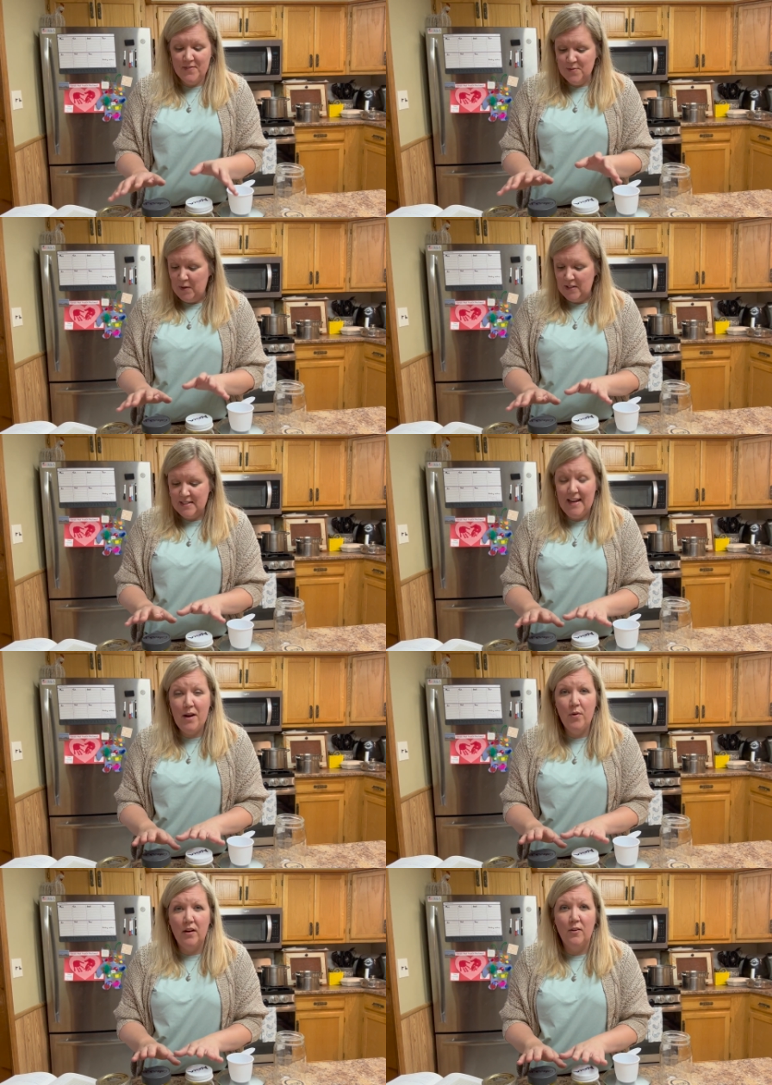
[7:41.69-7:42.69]
But today
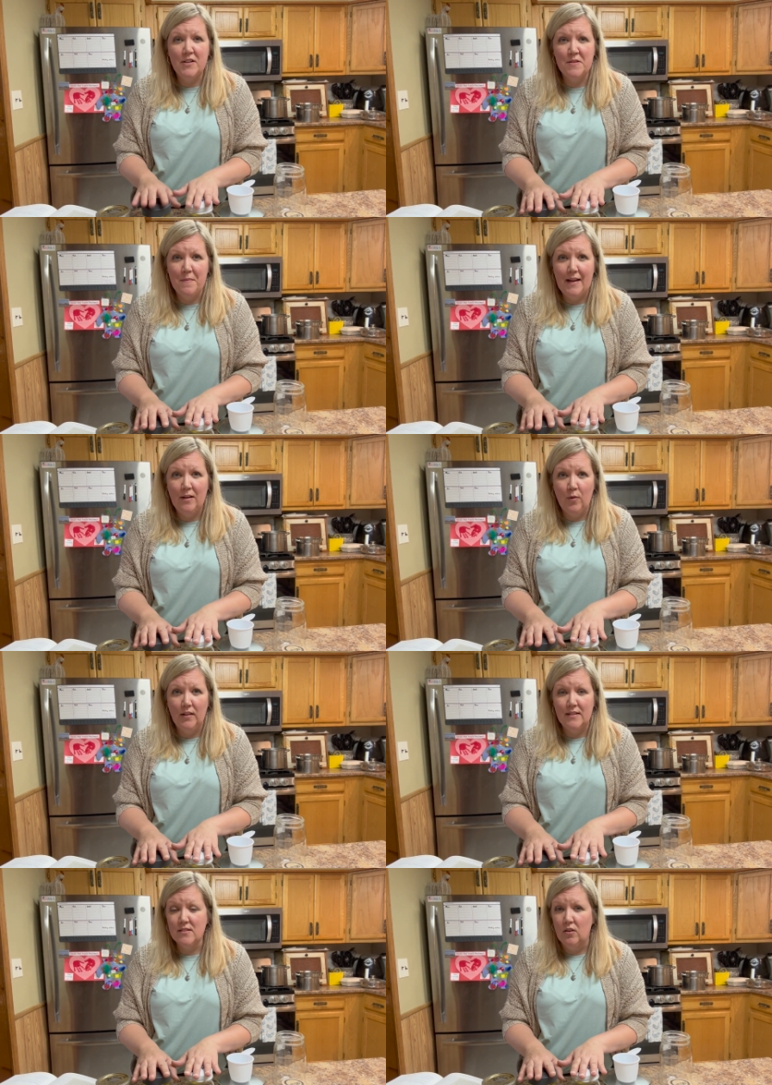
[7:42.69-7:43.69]
we are going to make one
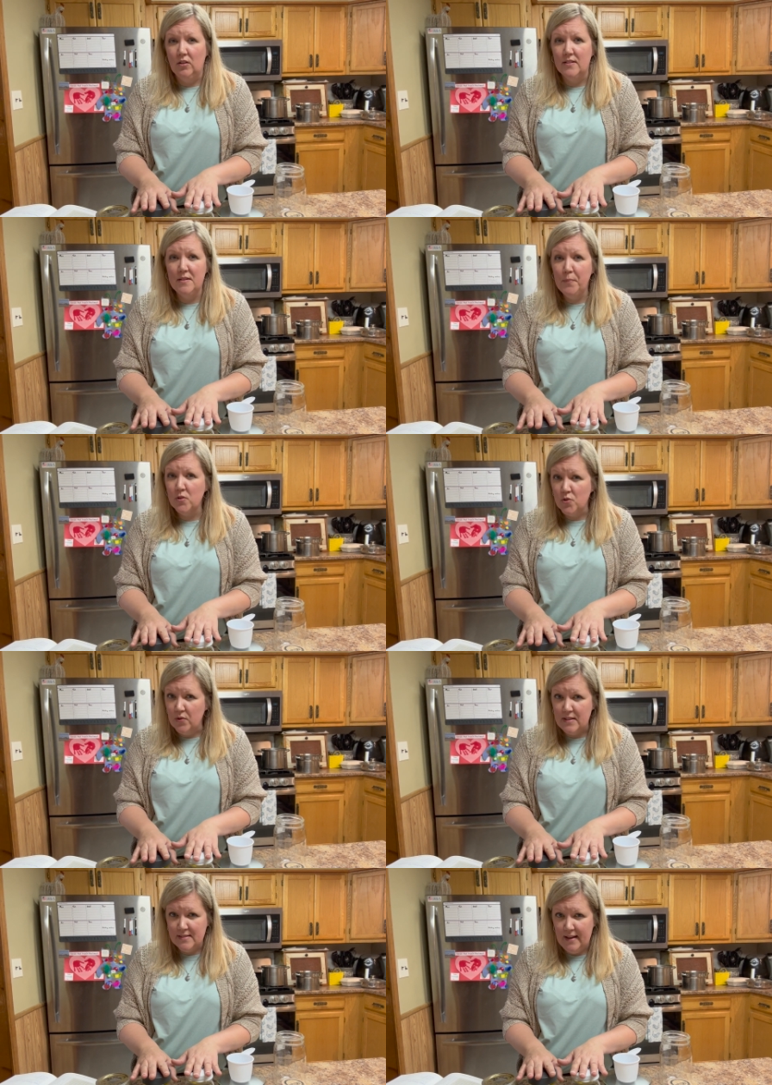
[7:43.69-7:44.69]
that's called a simple
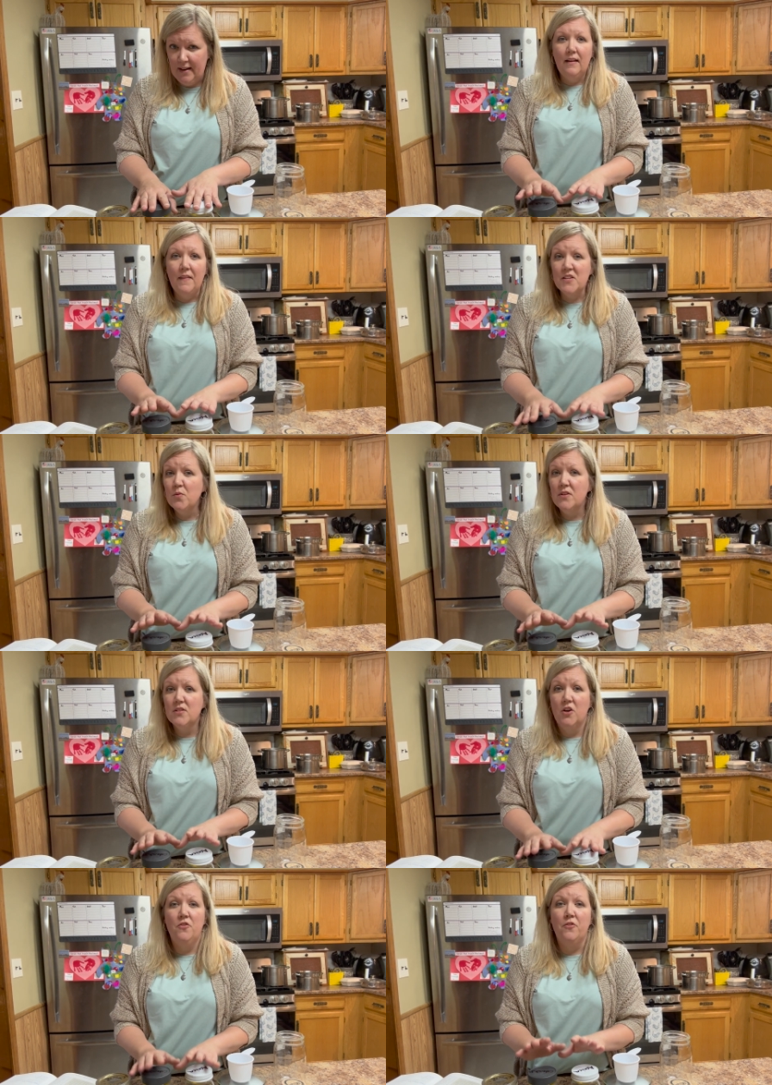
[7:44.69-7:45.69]
soothing salve, and this one is
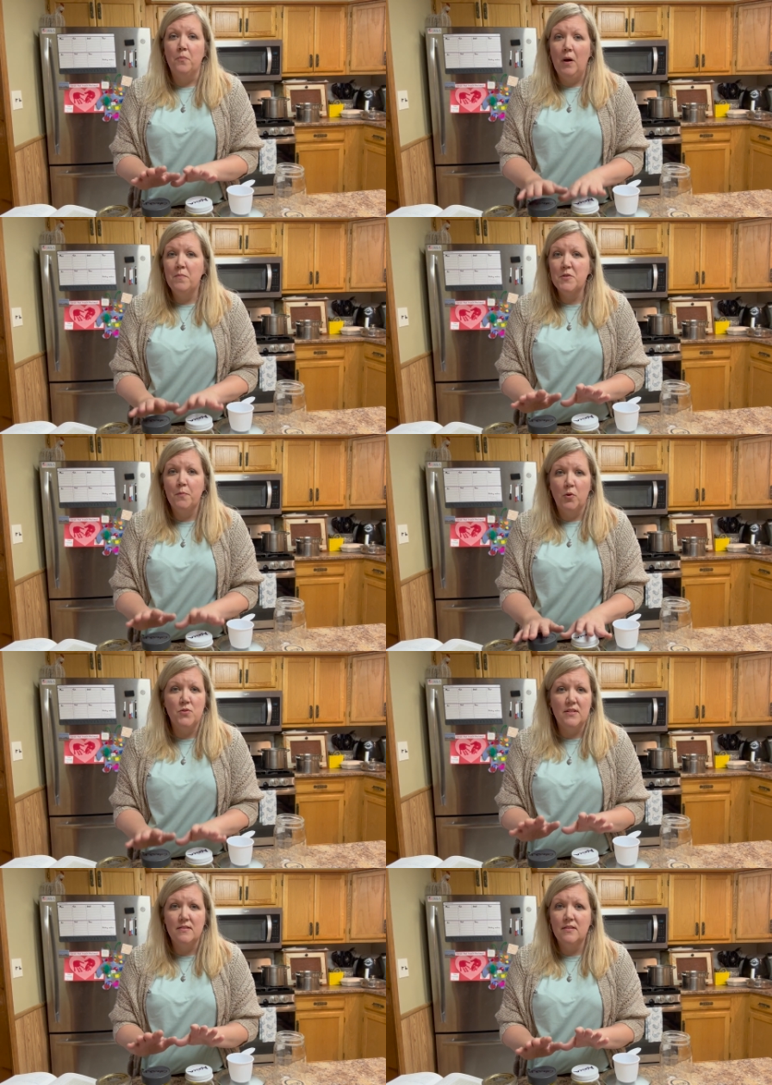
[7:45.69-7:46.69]
good for bumps,
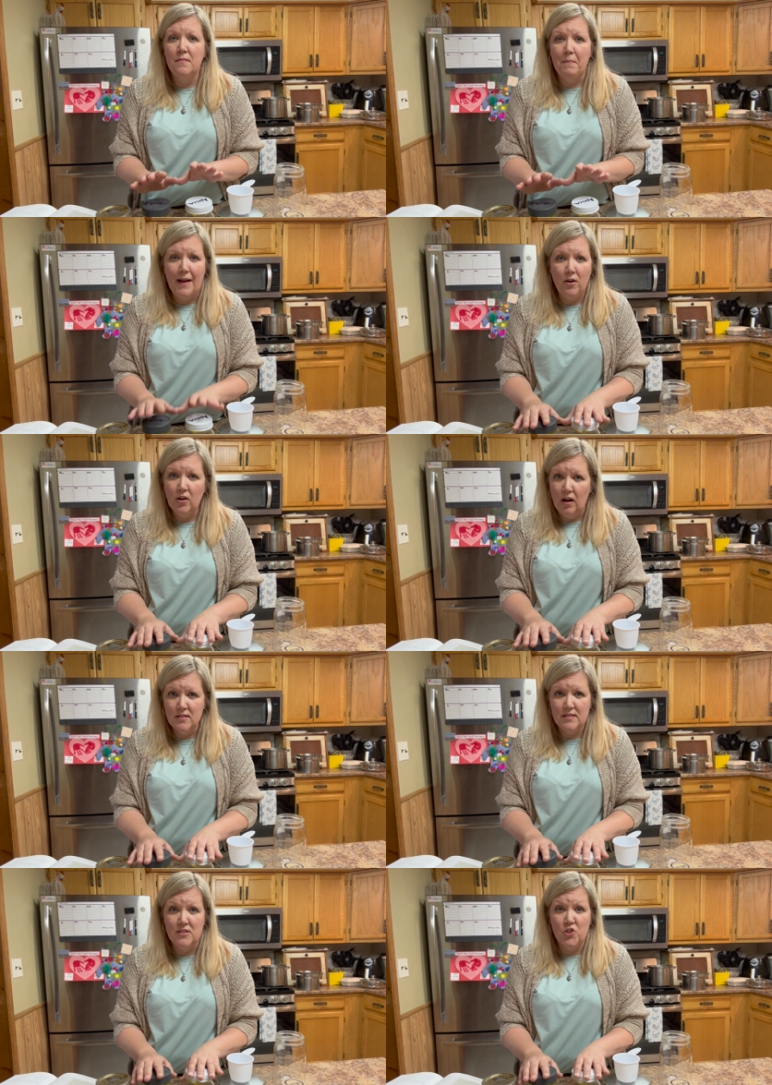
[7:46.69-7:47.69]
bruises, minor
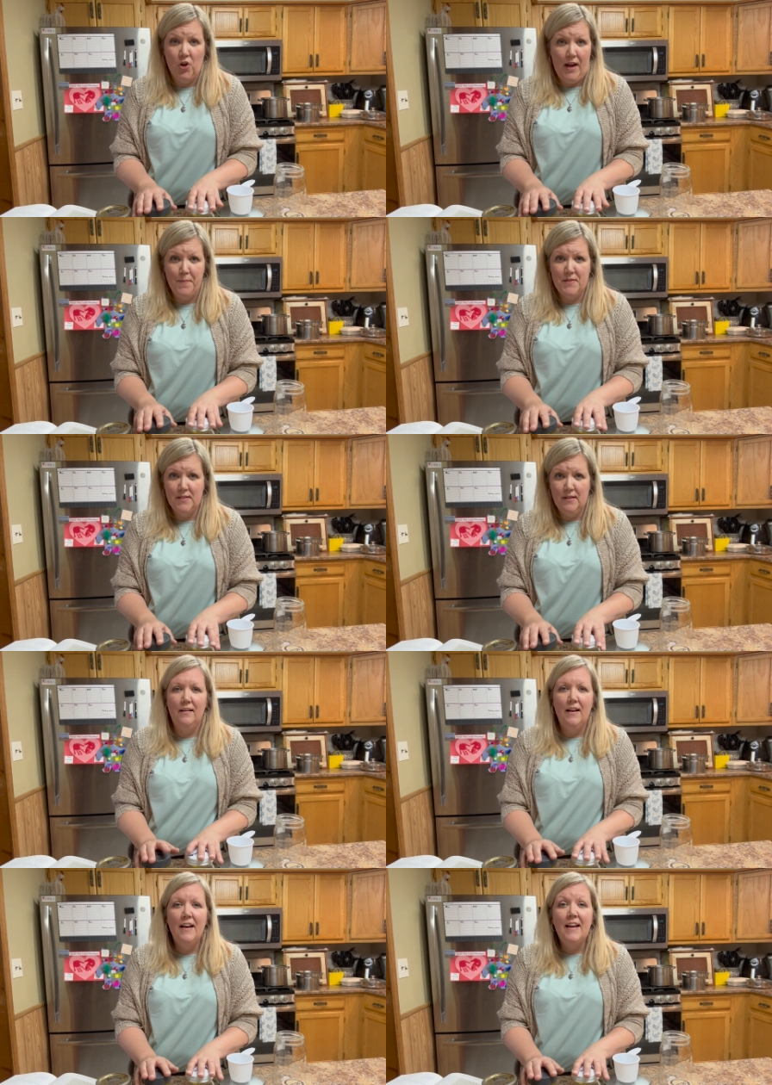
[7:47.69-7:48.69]
cuts, and scrapes.
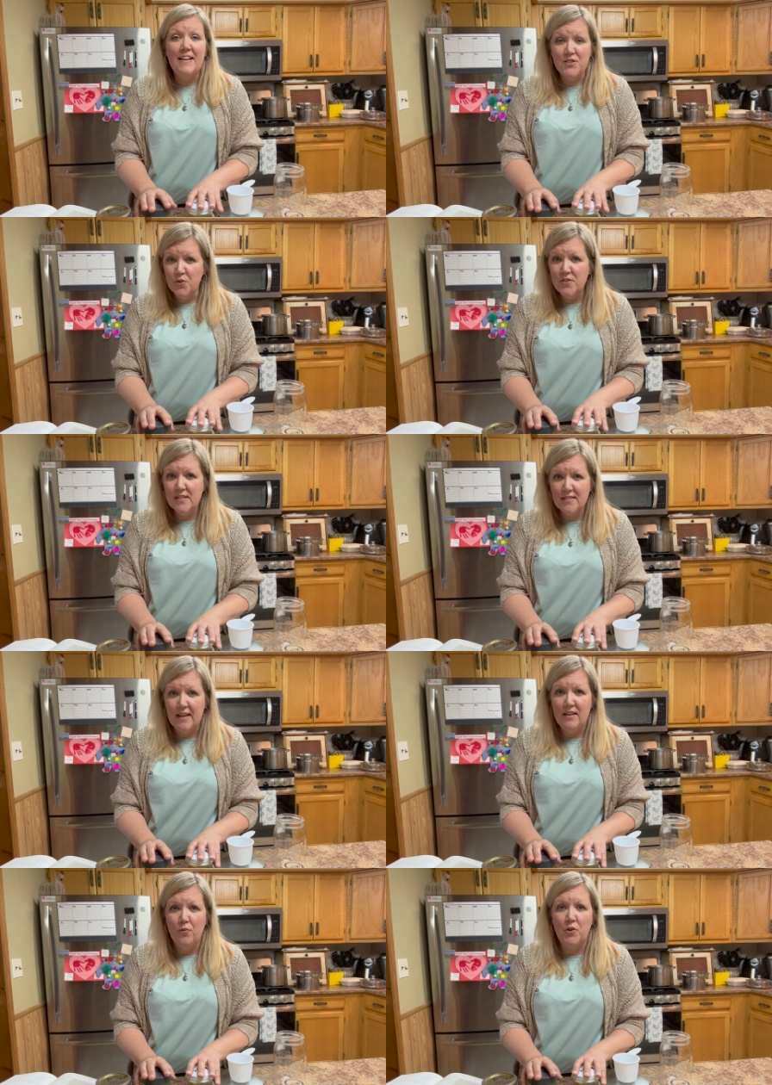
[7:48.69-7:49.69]
It soothes the
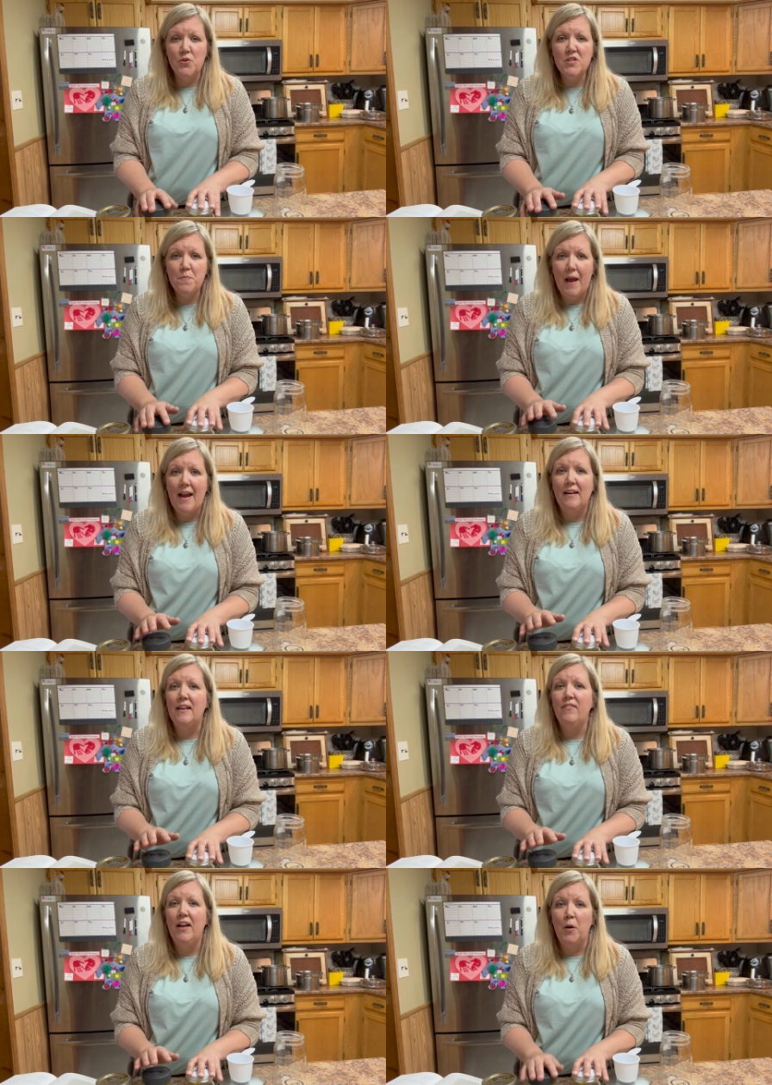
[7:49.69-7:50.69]
skin, reduces pain, and
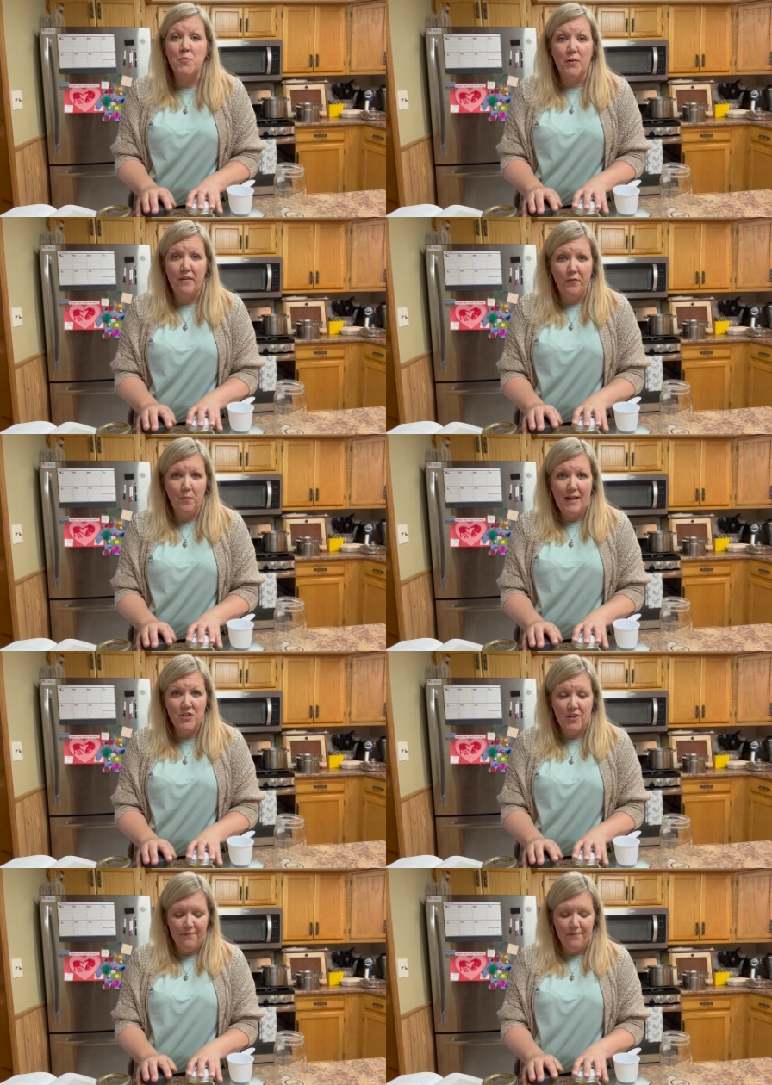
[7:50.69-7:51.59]
even helps with inflammation.